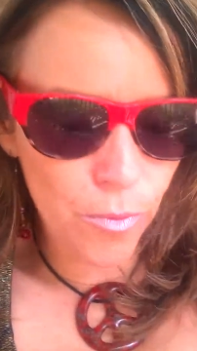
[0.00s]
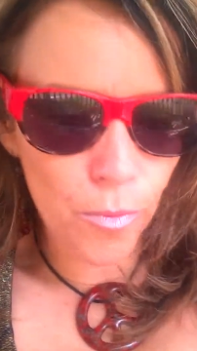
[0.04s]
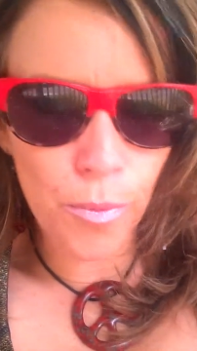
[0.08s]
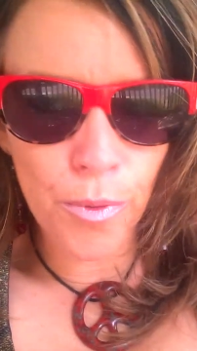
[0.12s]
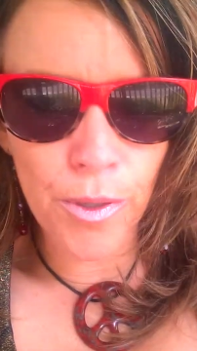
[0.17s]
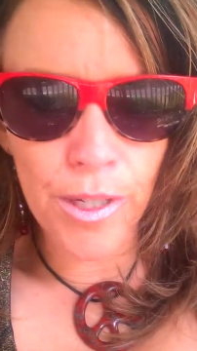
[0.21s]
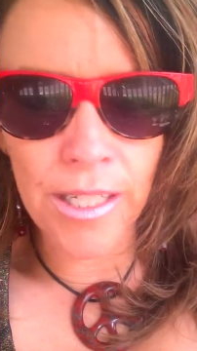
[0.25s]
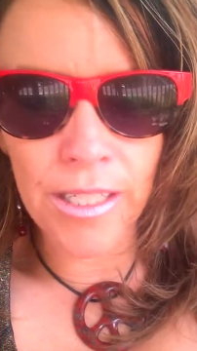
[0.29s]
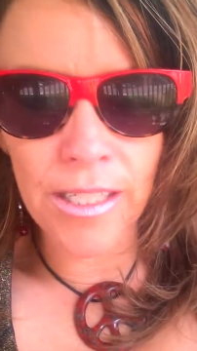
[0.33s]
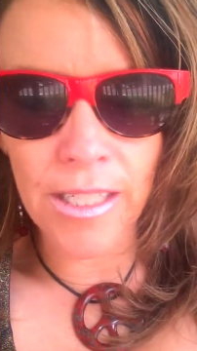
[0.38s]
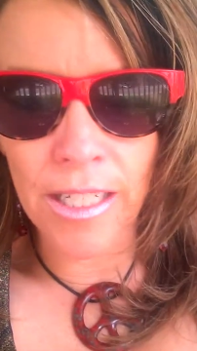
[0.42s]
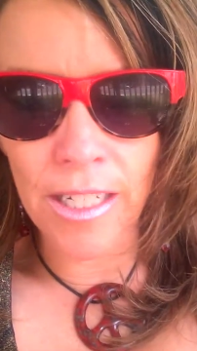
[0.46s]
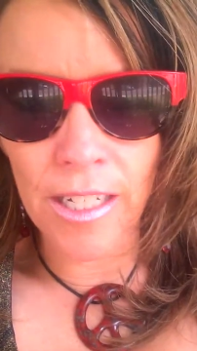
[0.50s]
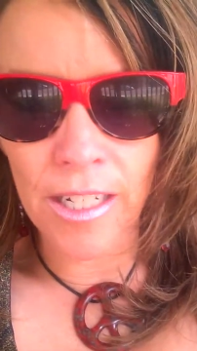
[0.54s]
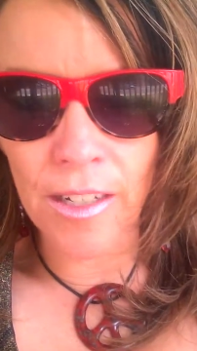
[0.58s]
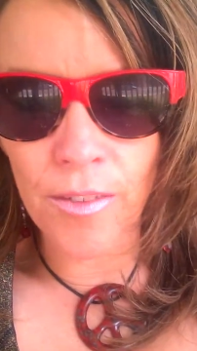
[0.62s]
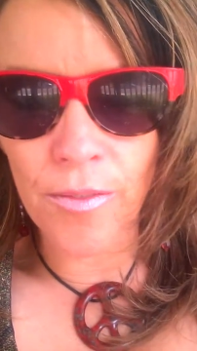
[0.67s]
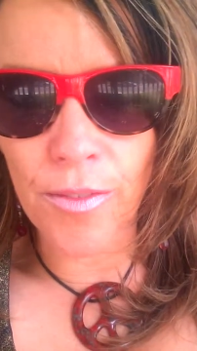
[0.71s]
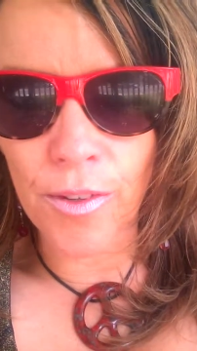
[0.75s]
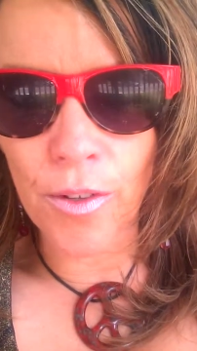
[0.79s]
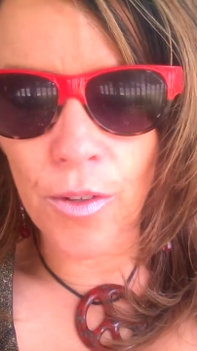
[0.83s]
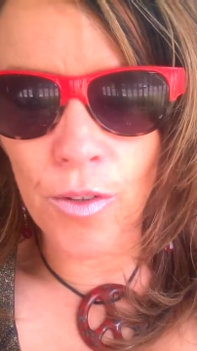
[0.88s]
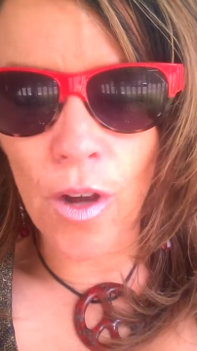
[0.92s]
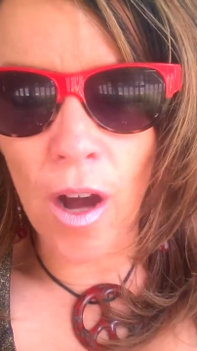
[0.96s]
prison. And
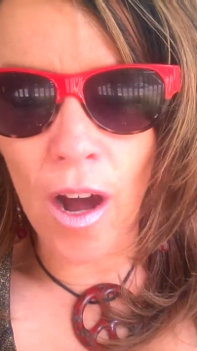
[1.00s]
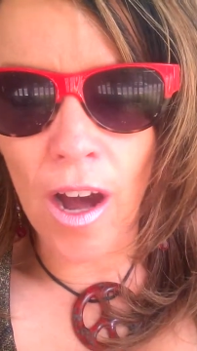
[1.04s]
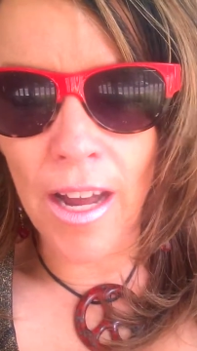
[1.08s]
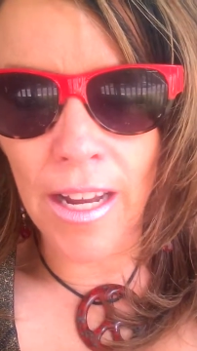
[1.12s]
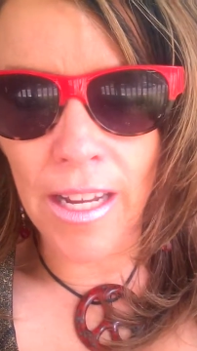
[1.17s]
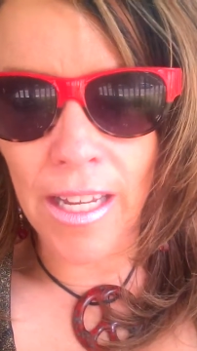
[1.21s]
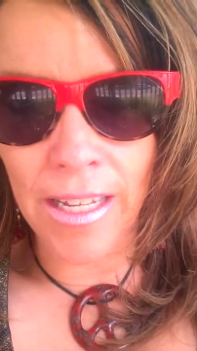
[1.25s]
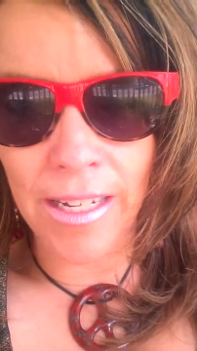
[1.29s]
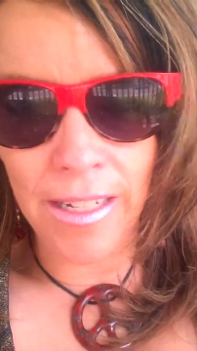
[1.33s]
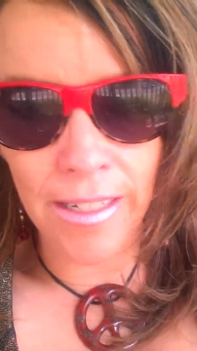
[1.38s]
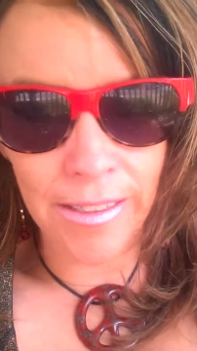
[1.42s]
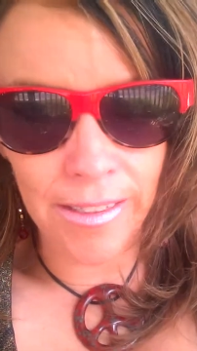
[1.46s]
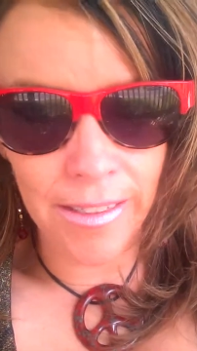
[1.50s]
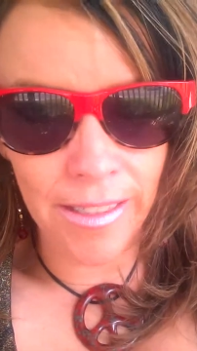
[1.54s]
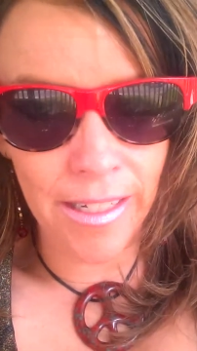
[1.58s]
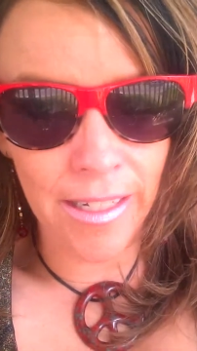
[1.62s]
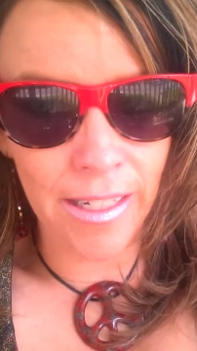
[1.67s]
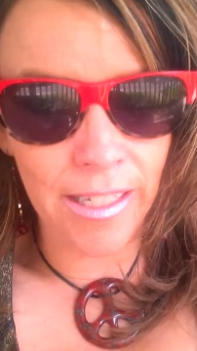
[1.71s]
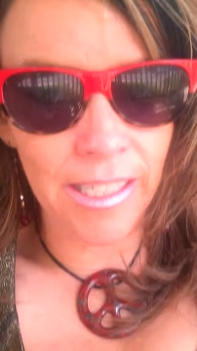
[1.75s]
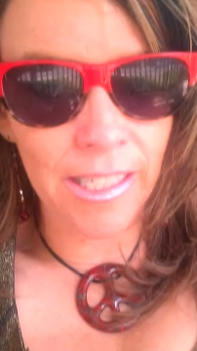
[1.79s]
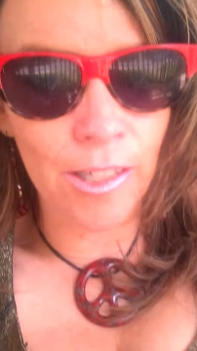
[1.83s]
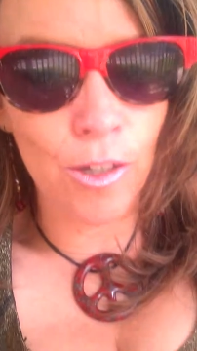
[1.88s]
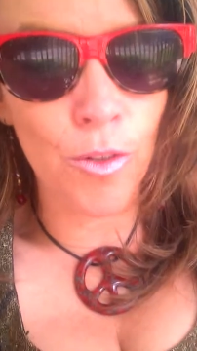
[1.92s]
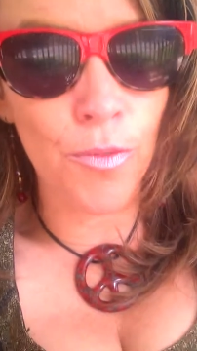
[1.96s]
if they're not
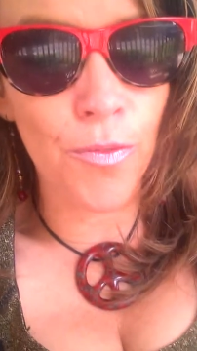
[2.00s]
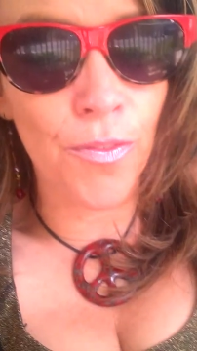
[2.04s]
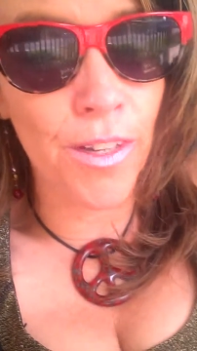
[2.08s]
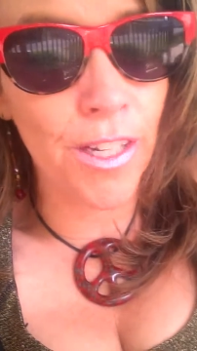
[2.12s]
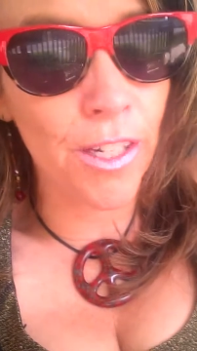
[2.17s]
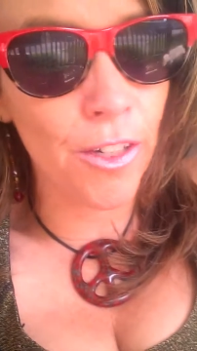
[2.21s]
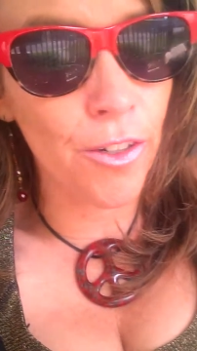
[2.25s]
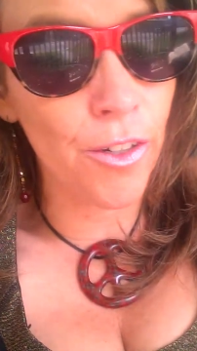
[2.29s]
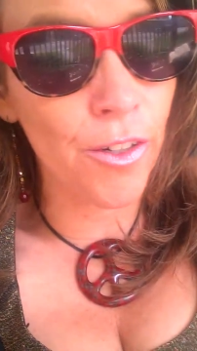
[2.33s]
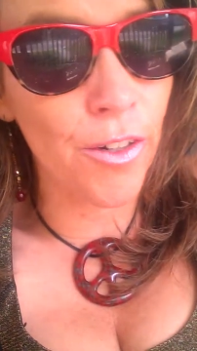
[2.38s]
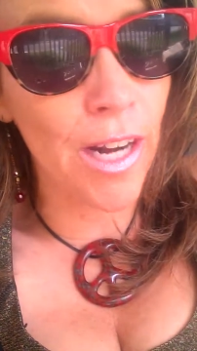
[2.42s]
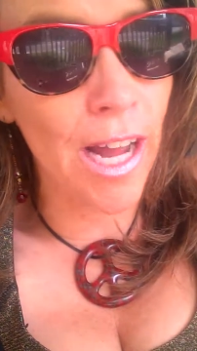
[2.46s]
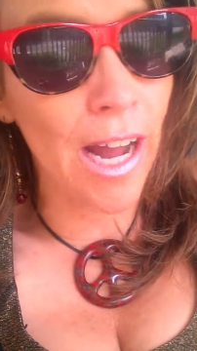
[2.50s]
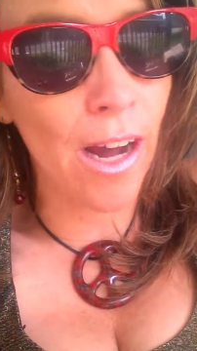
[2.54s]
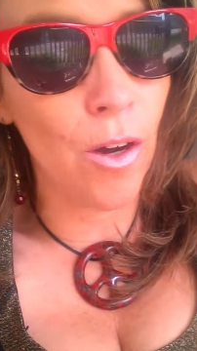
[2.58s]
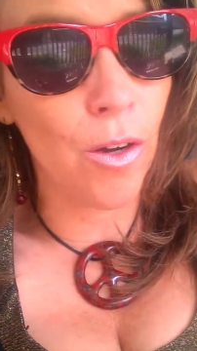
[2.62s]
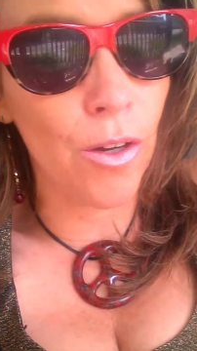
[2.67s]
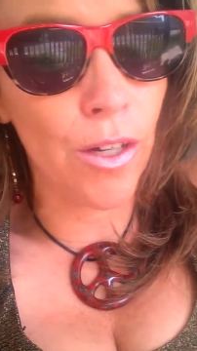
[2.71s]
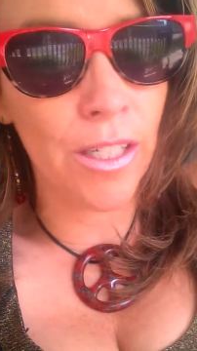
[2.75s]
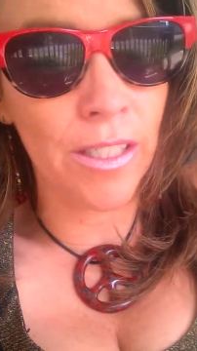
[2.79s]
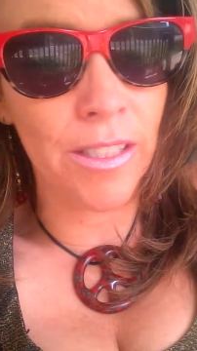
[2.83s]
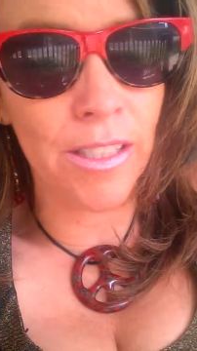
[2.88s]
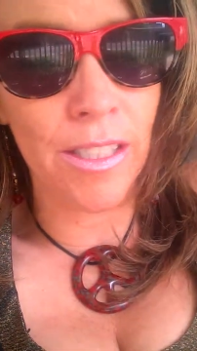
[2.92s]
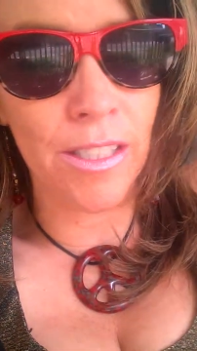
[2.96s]
innocent, he'll figure it out,
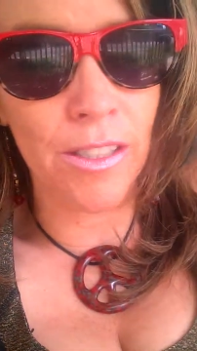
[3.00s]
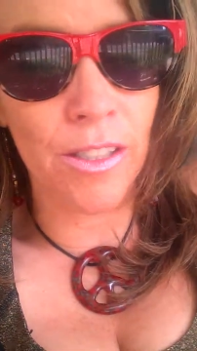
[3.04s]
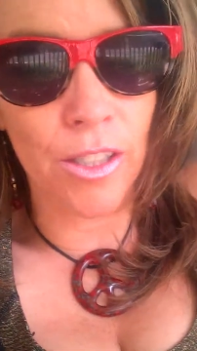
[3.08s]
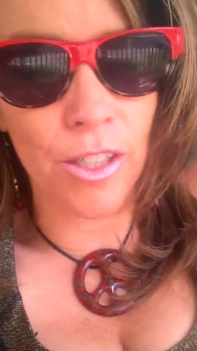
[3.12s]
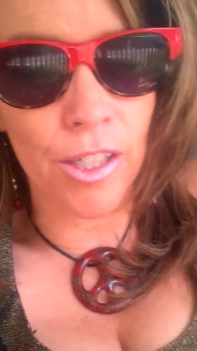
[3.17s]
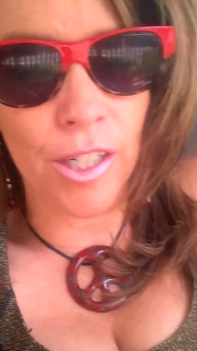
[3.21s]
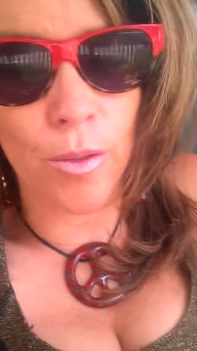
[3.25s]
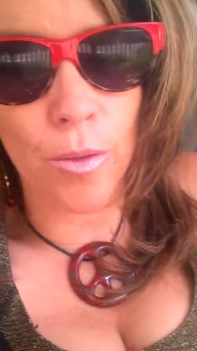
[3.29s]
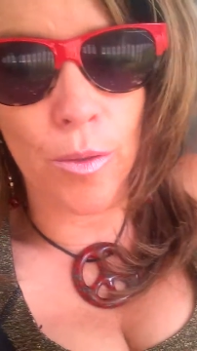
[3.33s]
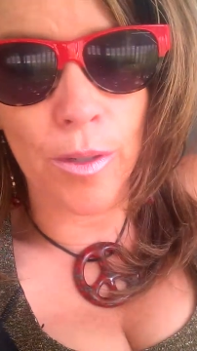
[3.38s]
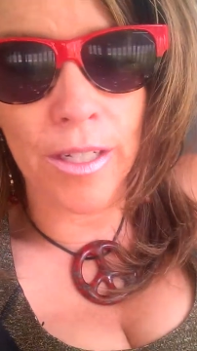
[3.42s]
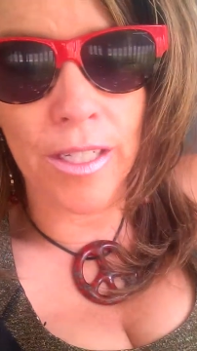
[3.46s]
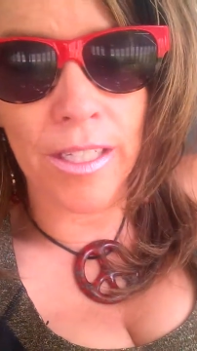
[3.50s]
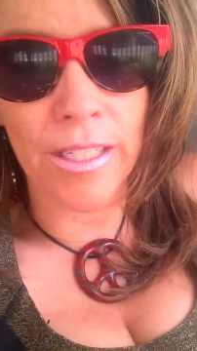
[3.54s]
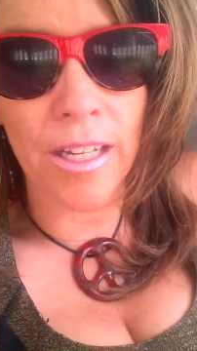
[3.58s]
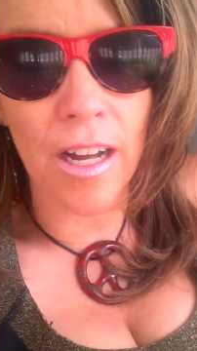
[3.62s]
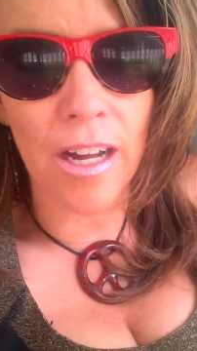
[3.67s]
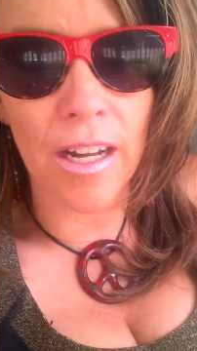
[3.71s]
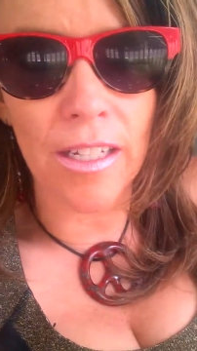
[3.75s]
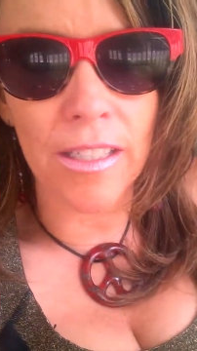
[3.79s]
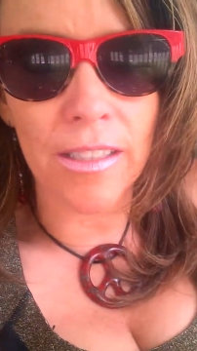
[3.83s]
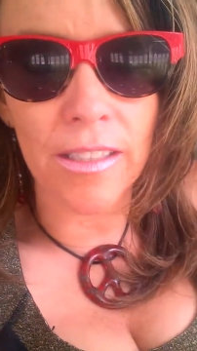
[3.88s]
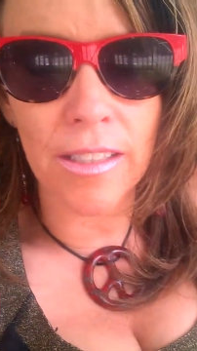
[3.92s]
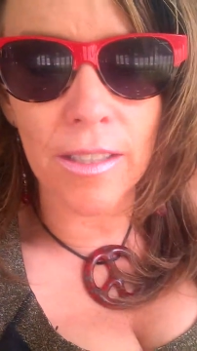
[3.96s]
because he's good at what he
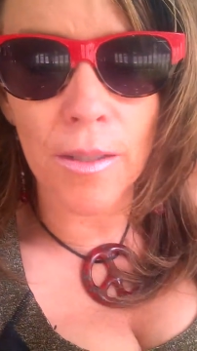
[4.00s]
does.